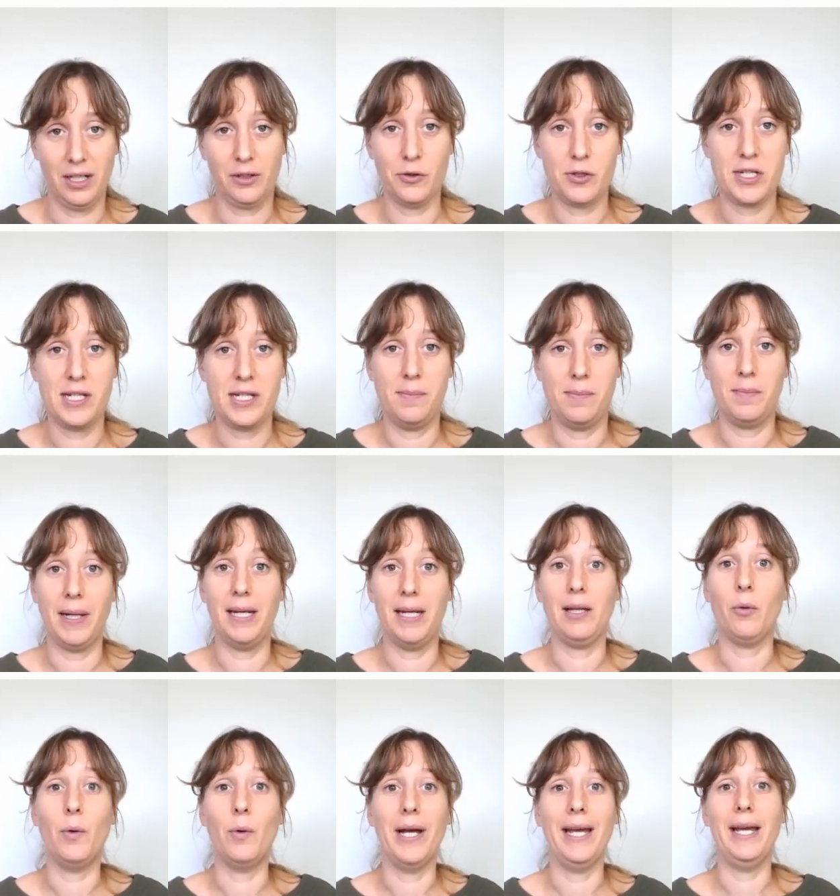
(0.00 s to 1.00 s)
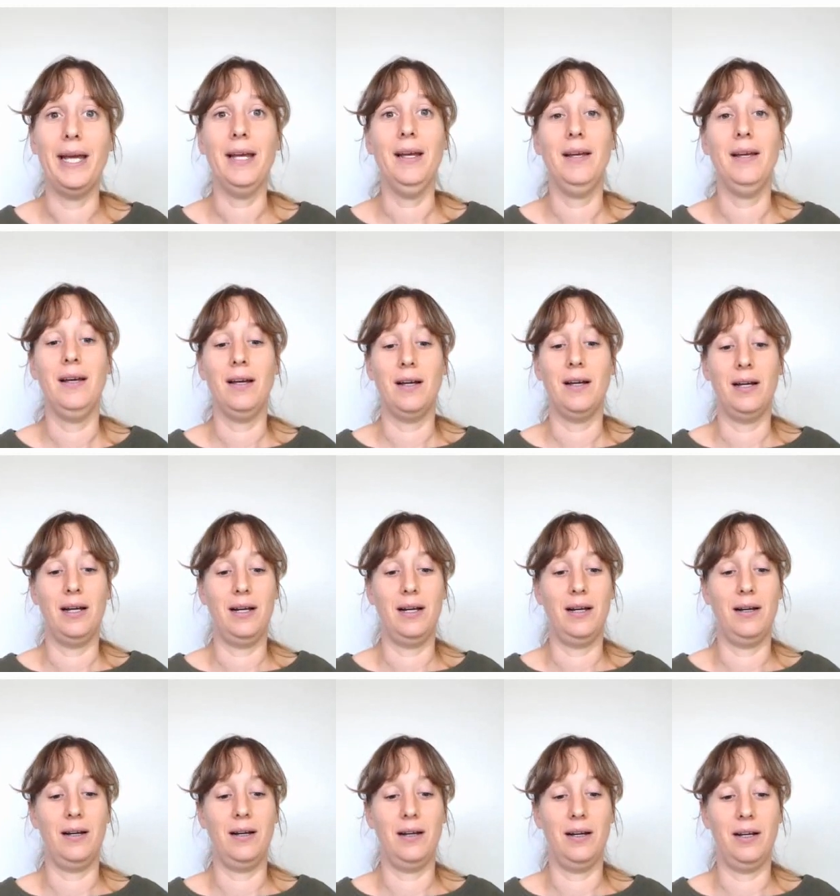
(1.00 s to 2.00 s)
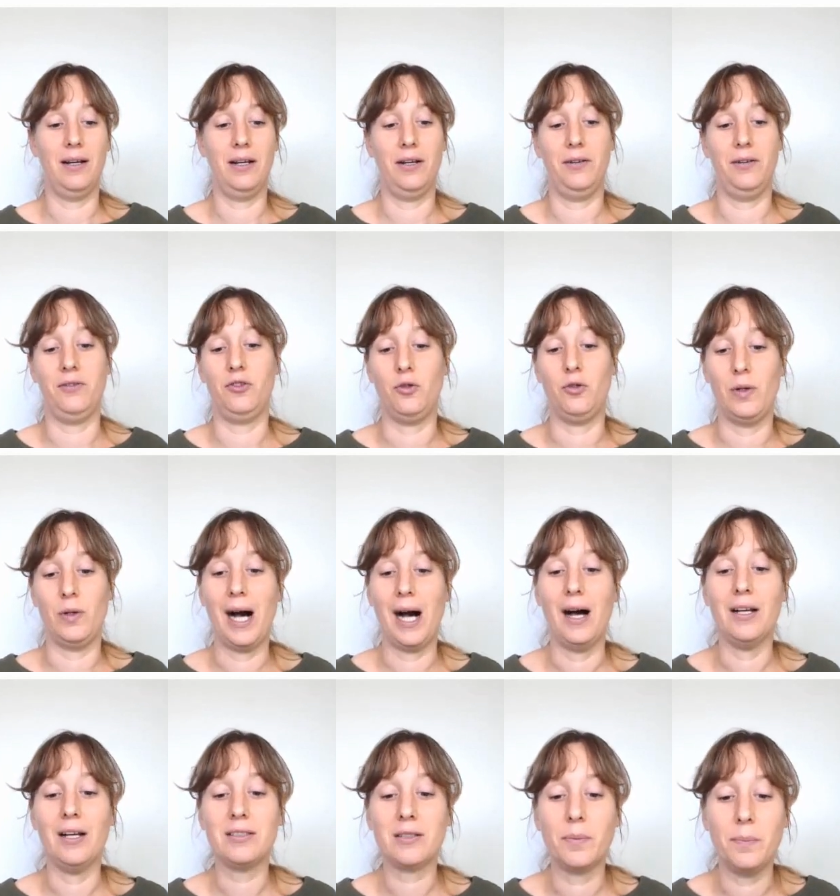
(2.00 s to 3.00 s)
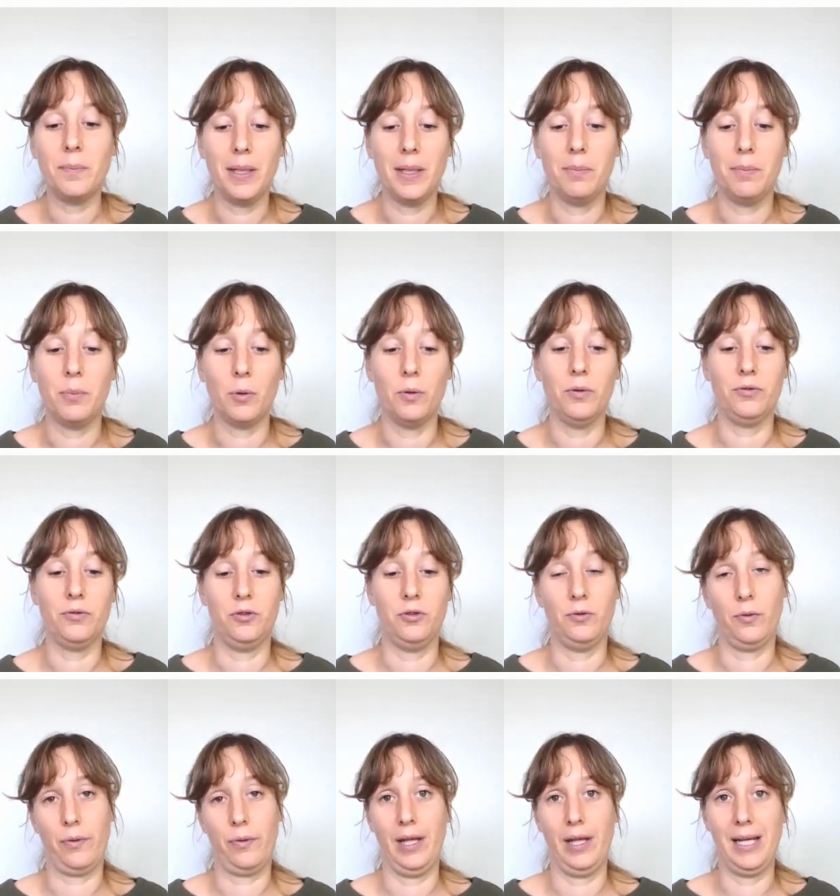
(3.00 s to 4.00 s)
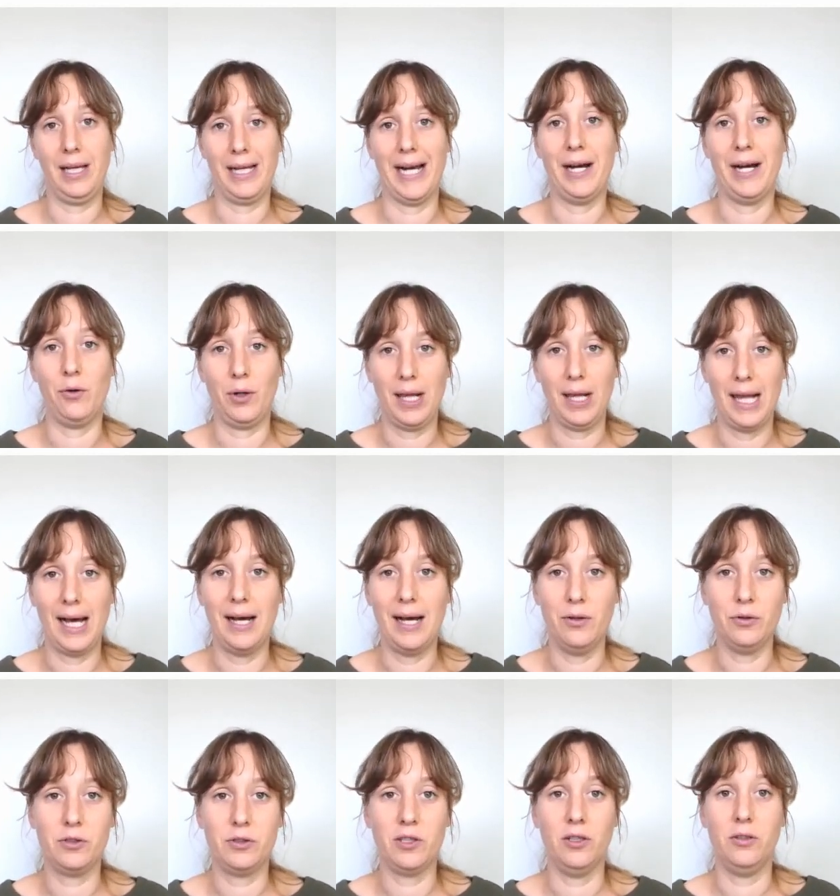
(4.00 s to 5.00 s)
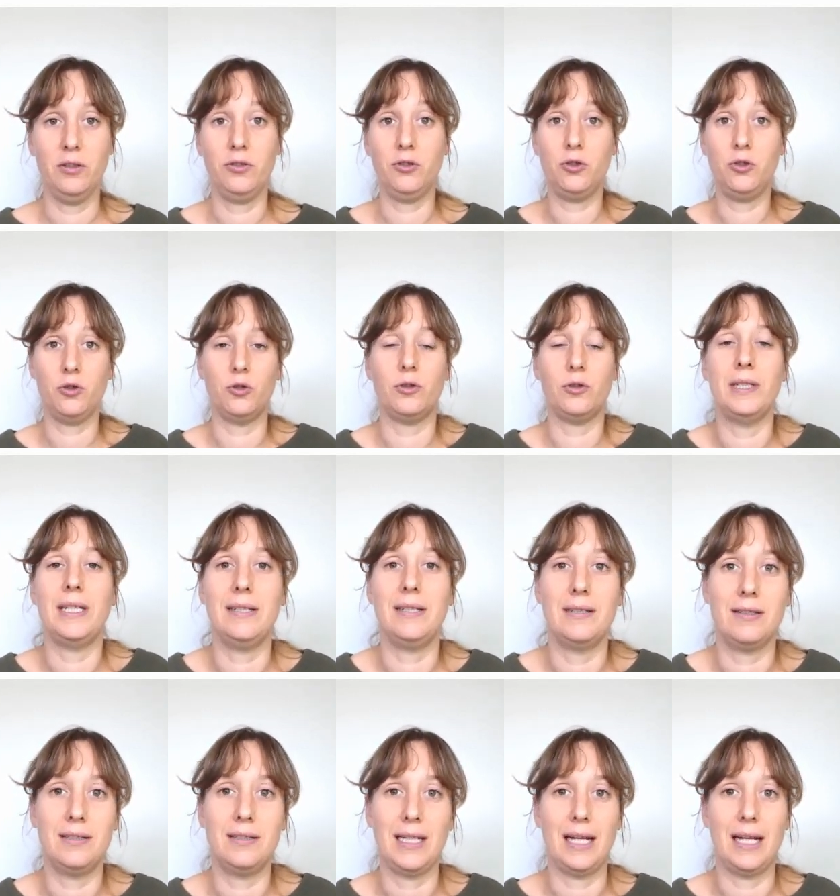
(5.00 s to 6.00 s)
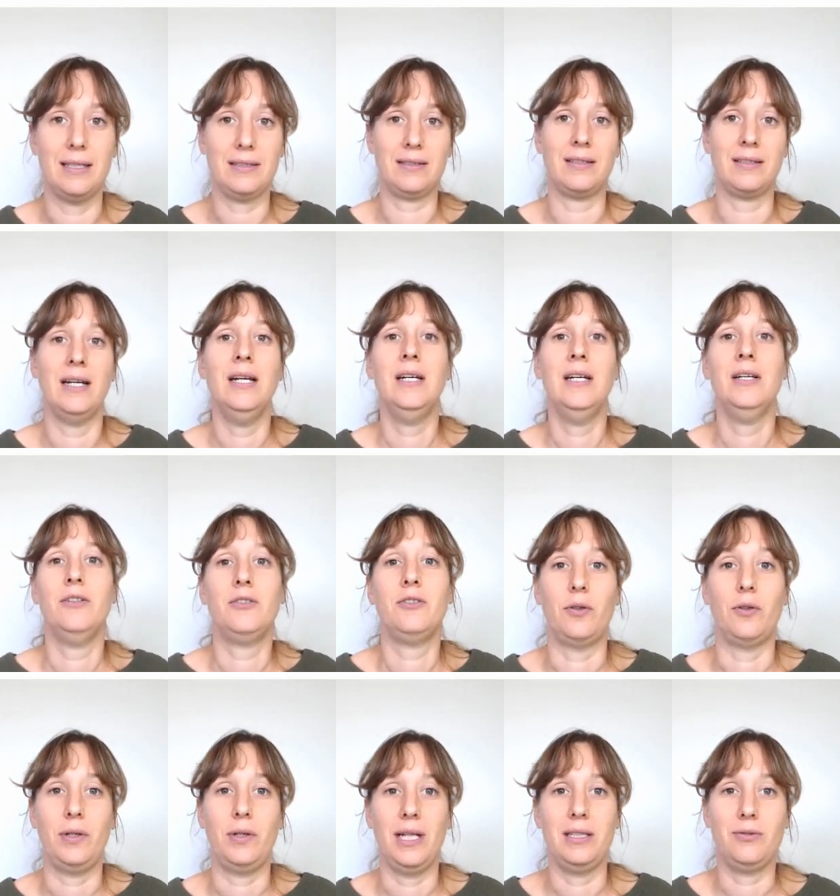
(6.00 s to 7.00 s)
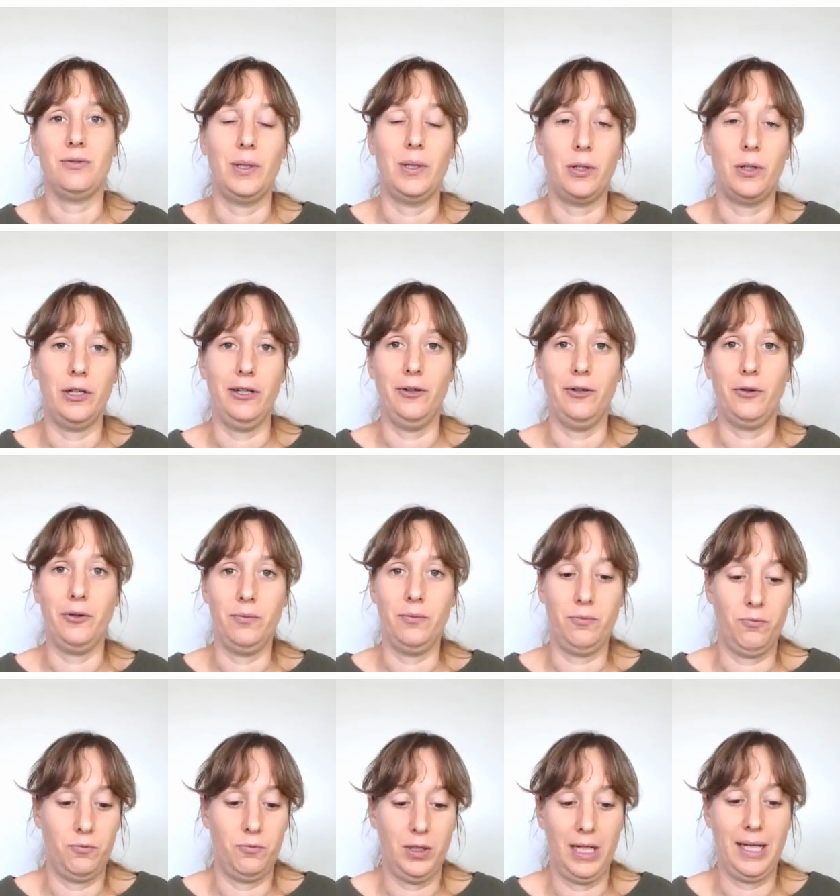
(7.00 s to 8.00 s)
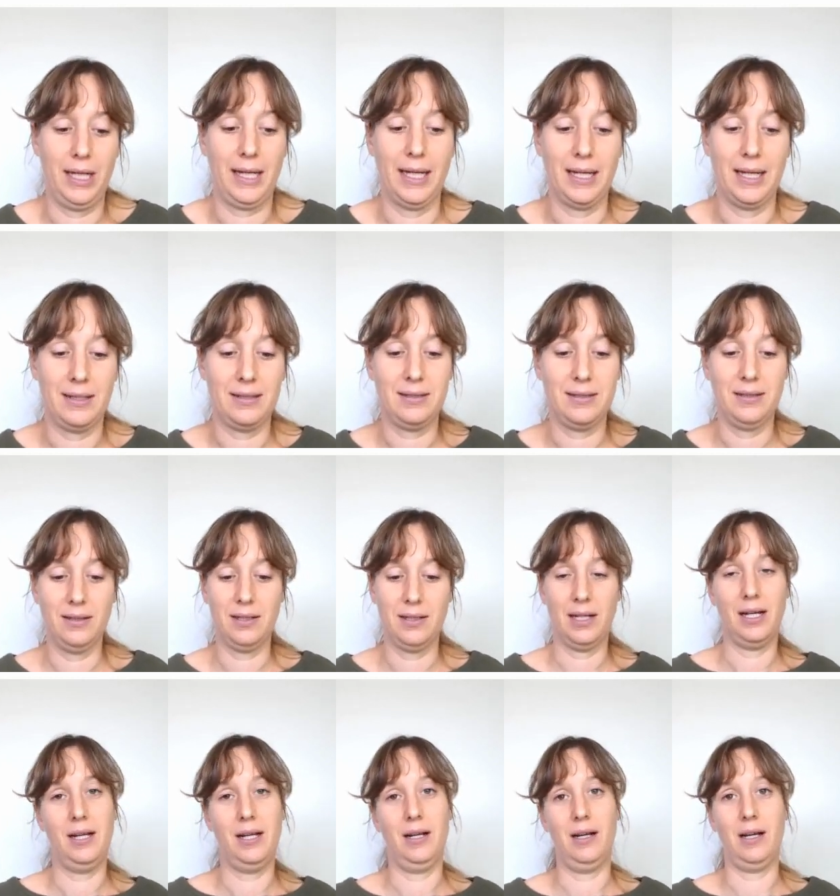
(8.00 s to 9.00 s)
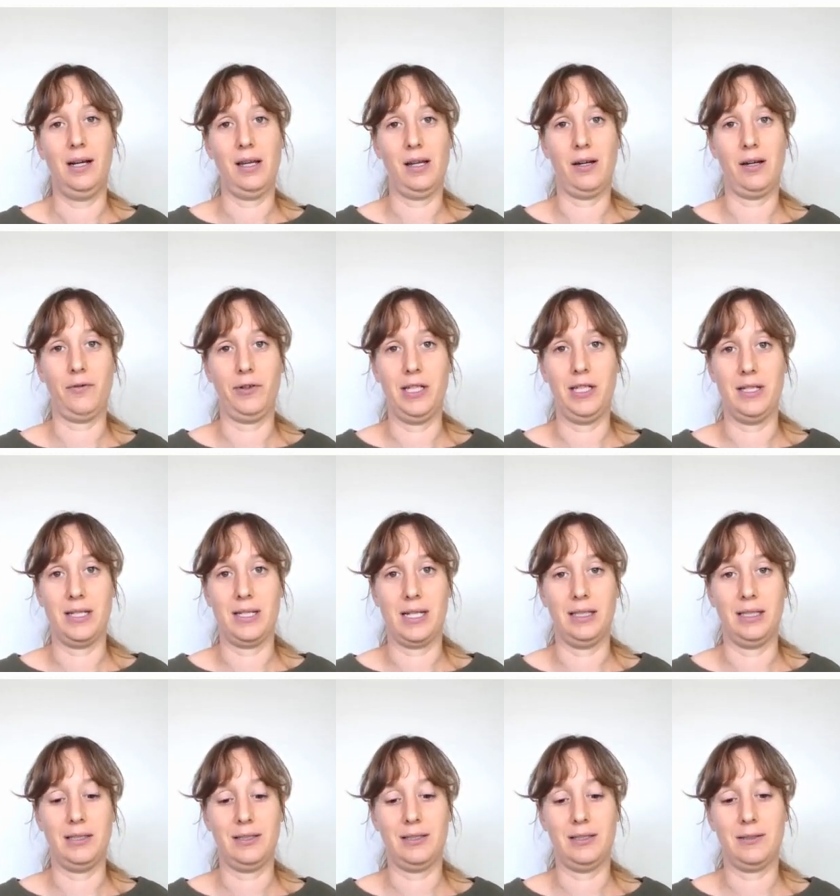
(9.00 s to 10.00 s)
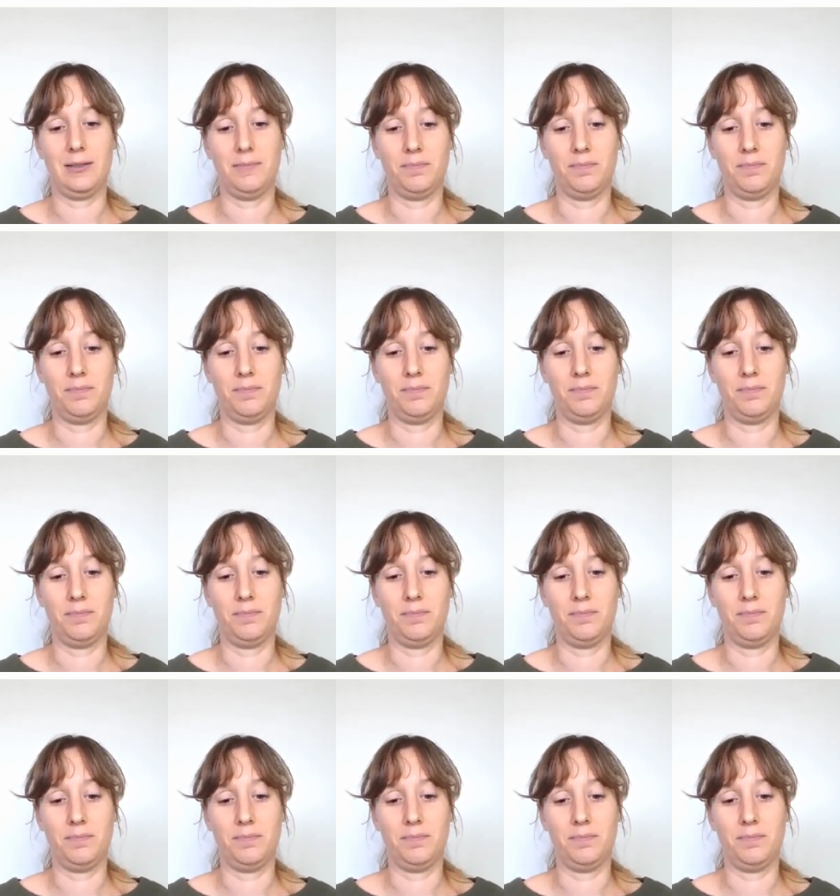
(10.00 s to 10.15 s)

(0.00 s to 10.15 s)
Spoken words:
tip anyway, to ask people to think out loud during the test. So that's where you really get a lot of insights.